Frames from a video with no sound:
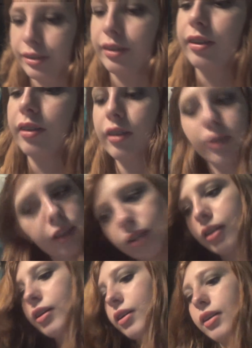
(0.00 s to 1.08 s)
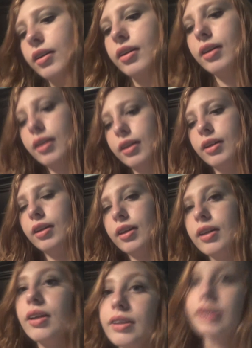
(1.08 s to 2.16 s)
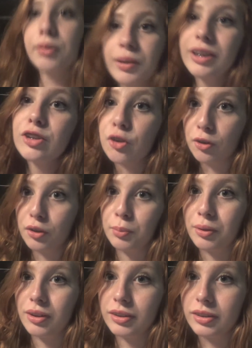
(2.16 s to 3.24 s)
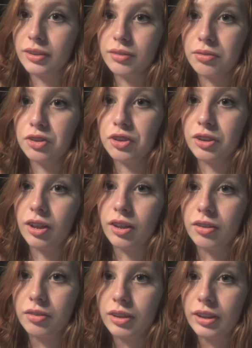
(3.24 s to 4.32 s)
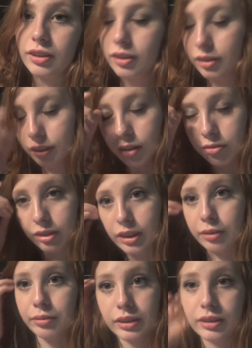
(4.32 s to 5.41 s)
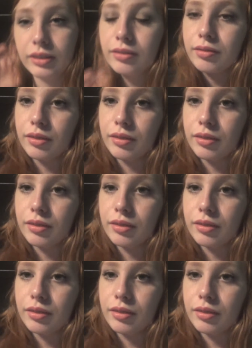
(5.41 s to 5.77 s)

on there, and then they raised all the prices for Chicago. Like everything was,